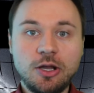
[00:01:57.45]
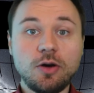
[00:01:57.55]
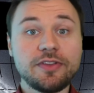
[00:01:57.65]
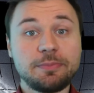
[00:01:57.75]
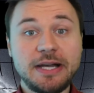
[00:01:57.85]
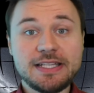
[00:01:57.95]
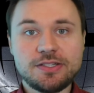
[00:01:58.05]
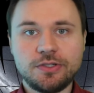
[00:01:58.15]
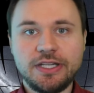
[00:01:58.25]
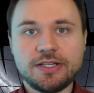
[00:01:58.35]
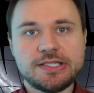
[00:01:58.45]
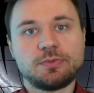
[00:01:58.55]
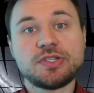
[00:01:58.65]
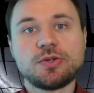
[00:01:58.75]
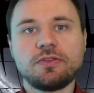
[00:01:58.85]
Over the past 2 years, we
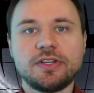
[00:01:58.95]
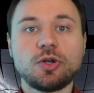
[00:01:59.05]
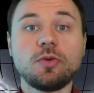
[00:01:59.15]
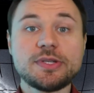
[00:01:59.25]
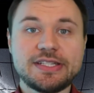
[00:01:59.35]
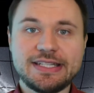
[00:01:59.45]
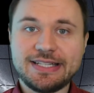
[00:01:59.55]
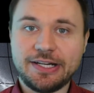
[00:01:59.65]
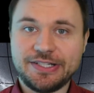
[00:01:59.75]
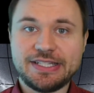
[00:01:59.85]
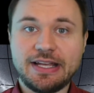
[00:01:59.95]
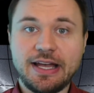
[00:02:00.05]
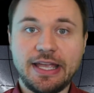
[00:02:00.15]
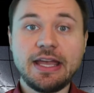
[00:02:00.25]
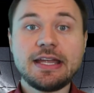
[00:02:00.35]
surveyed almost the entire
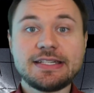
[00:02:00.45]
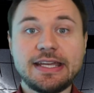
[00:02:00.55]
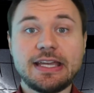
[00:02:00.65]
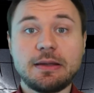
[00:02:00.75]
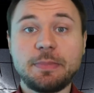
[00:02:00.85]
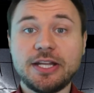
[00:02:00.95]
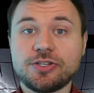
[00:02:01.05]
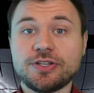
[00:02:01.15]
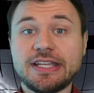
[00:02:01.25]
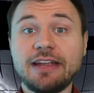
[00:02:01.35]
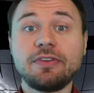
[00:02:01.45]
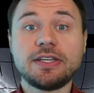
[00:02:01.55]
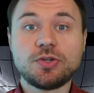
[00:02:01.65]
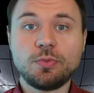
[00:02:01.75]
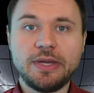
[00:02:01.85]
sky, taking pictures every
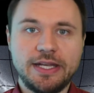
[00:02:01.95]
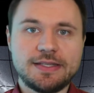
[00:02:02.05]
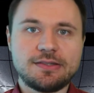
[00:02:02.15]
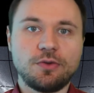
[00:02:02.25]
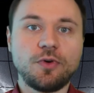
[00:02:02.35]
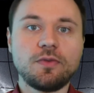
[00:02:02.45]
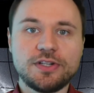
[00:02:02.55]
2 minutes of over